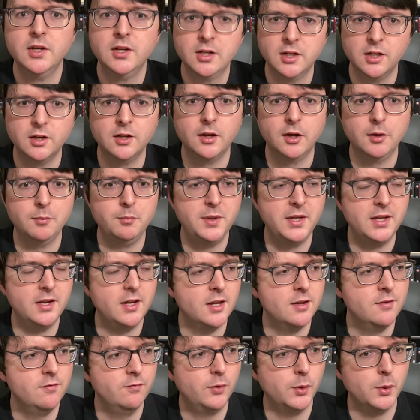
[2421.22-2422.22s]
a big
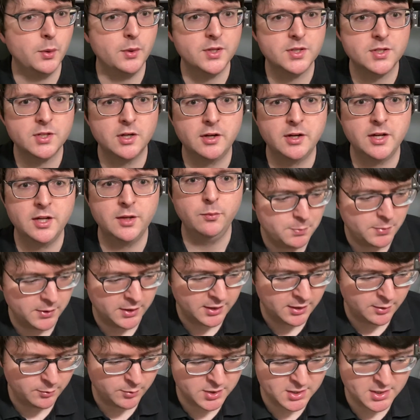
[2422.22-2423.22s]
influence on him.
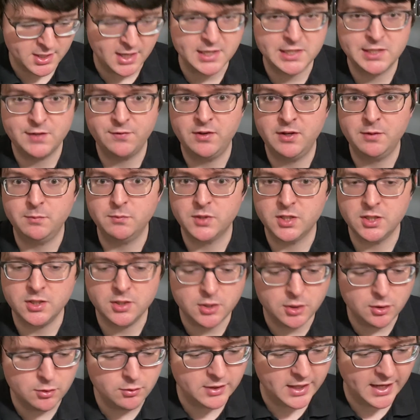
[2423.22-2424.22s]
But it was nice of him to to
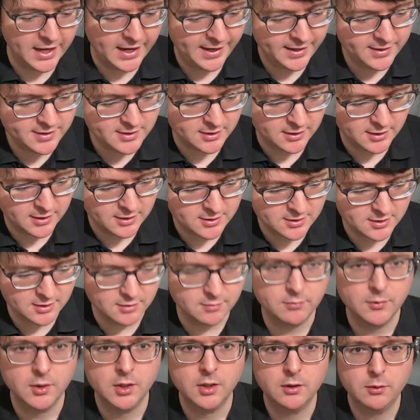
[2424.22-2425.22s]
do that. And it's
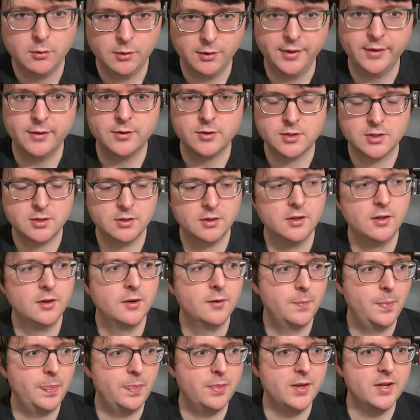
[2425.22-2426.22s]
a, one of those
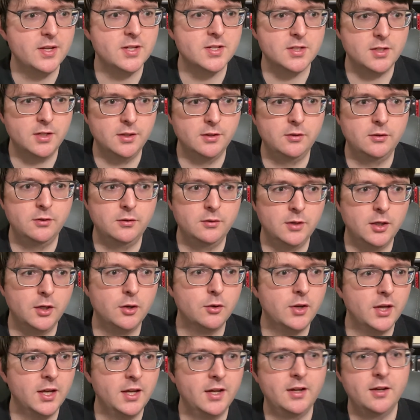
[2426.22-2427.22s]
nice little
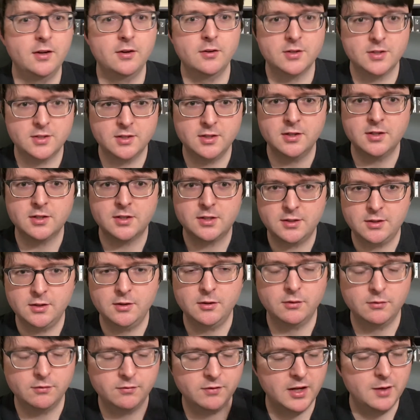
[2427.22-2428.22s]
okay here's this you
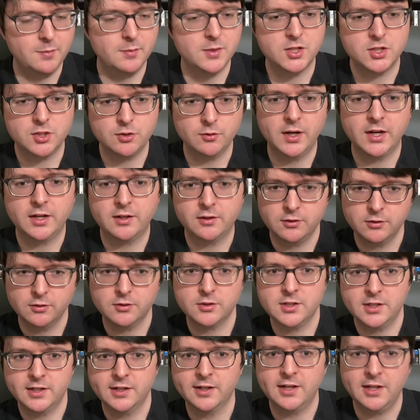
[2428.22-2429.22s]
know famous director
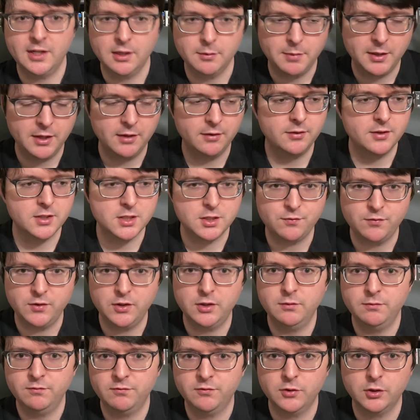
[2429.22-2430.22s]
talking about this
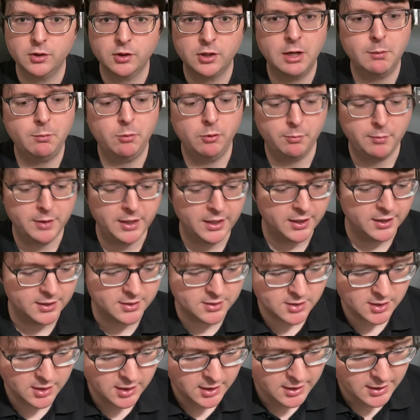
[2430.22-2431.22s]
film for a couple
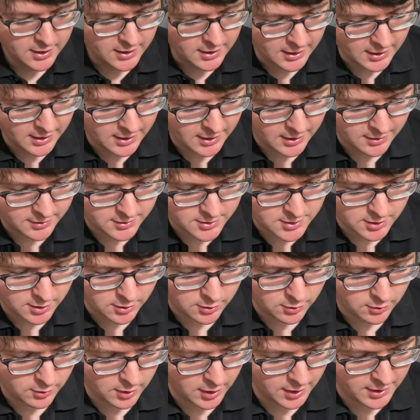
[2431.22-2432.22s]
minutes uh,
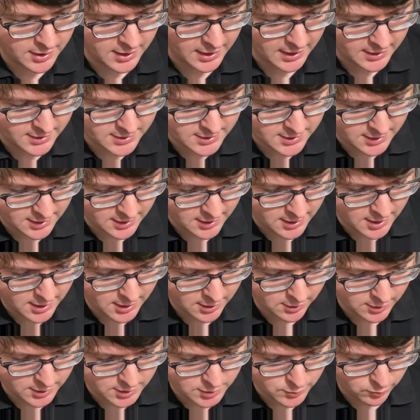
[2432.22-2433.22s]
so that's
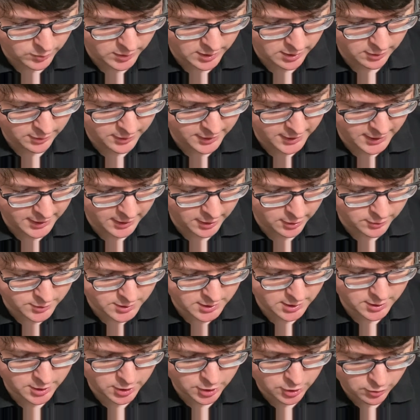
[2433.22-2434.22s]
there as well and then it goes
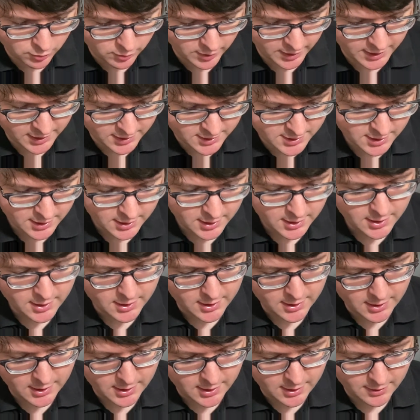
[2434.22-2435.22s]
on to credit
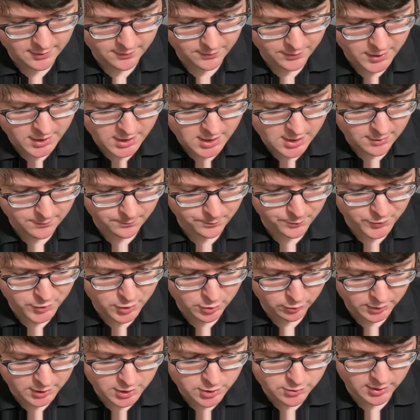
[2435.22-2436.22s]
uh, the
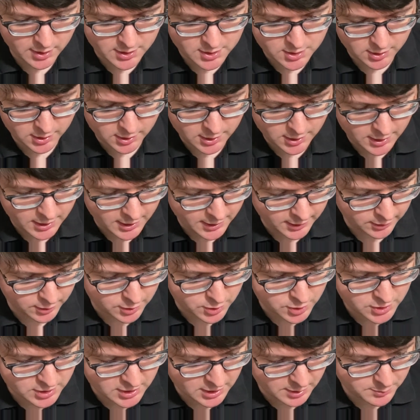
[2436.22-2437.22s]
newly translated
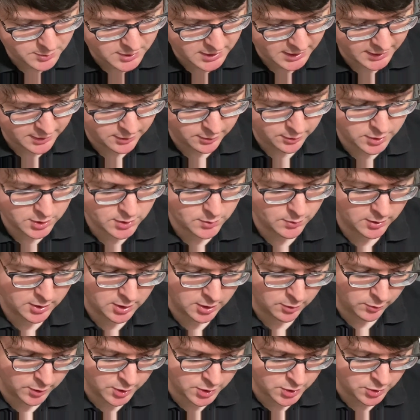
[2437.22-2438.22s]
english subtitles with the
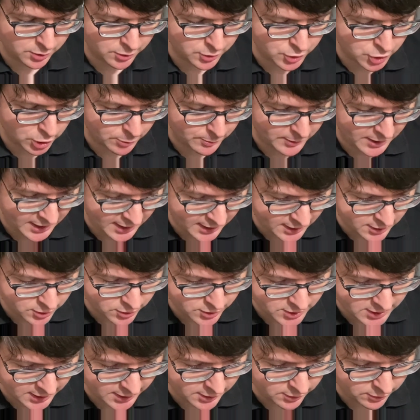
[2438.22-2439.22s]
original german
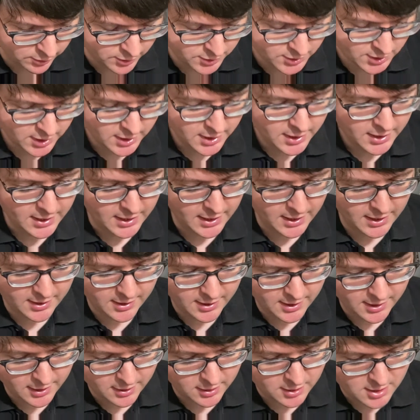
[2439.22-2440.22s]
intertitles and
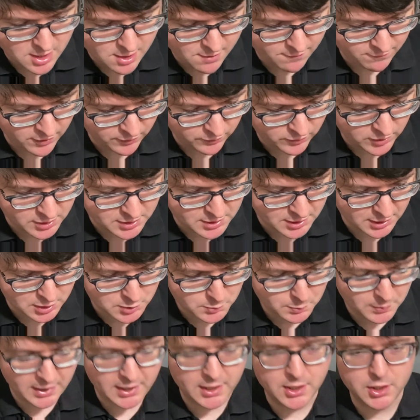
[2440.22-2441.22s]
then the 56
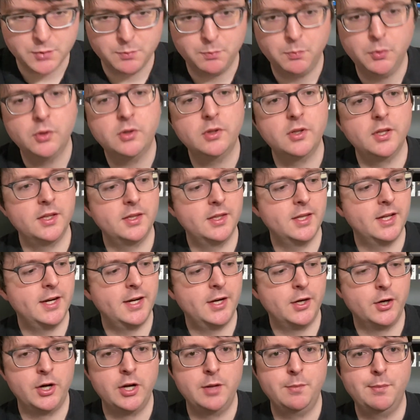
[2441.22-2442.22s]
page booklet that i
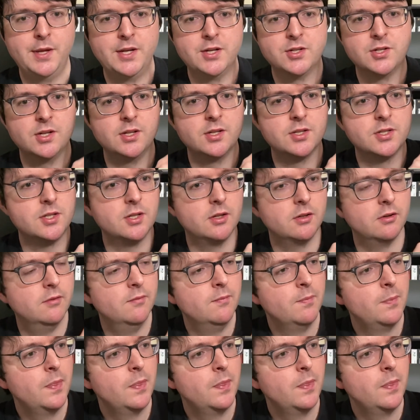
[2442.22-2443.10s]
already mentioned so